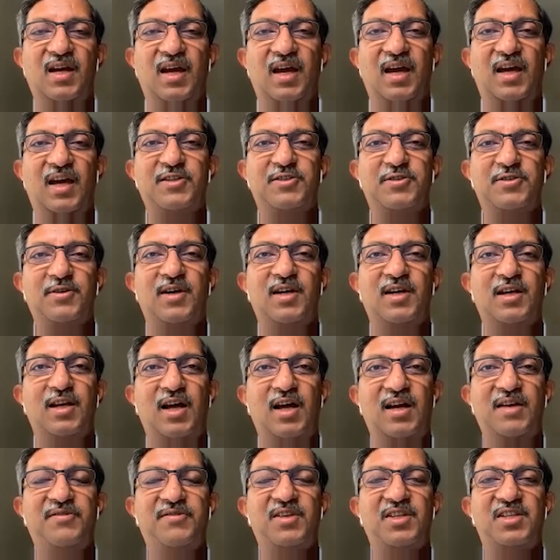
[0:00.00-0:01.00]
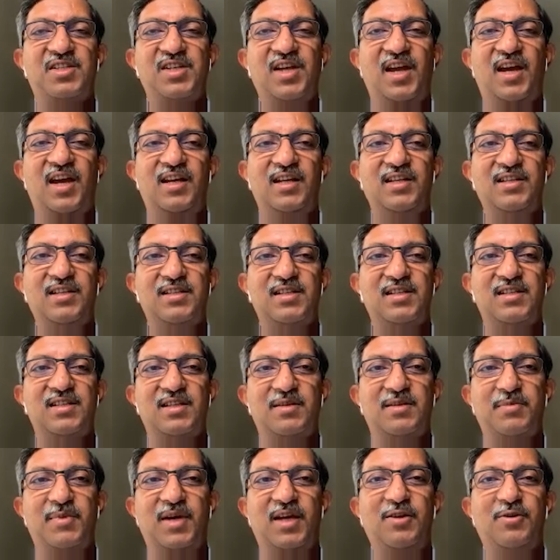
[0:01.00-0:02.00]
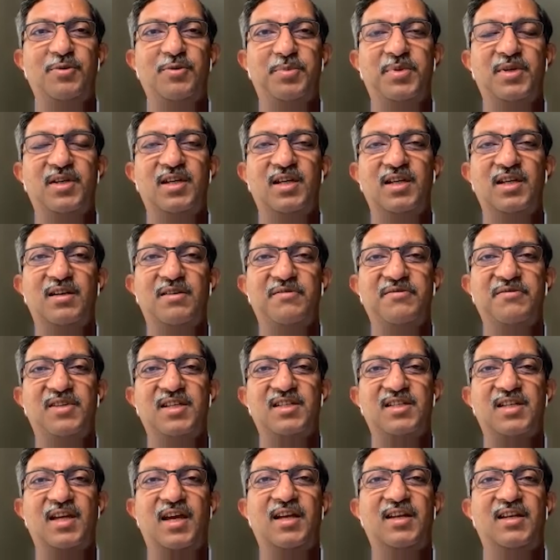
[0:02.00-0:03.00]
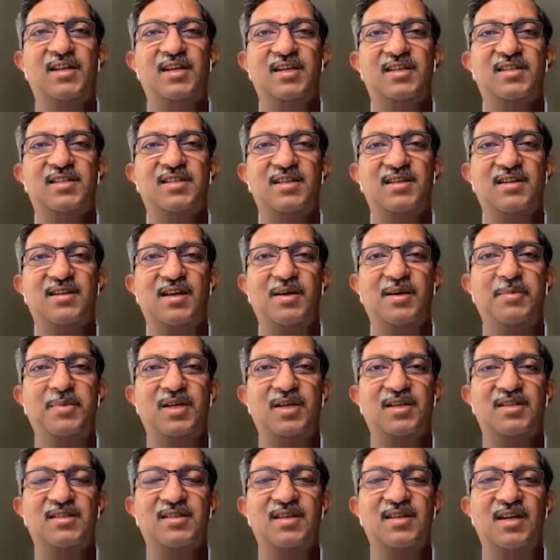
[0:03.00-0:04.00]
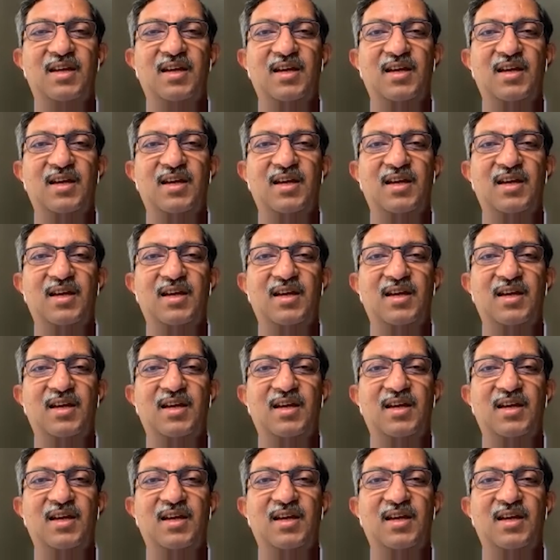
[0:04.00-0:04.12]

And so a lot of the challenges, in my opinion, of these high-tech ceramics